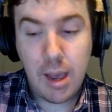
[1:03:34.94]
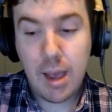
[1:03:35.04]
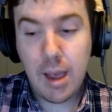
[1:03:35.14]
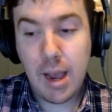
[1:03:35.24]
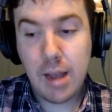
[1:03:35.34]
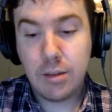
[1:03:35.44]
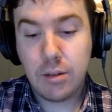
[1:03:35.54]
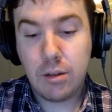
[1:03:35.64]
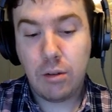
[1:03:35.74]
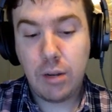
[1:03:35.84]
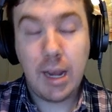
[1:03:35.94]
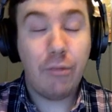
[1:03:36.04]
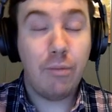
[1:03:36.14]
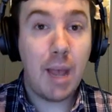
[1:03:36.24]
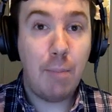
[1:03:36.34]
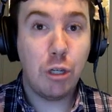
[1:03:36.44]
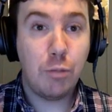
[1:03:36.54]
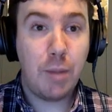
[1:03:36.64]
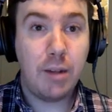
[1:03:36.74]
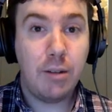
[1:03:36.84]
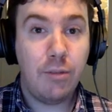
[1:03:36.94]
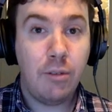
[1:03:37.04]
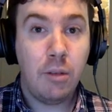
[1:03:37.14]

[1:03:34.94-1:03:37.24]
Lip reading: And looking at it from that perspective,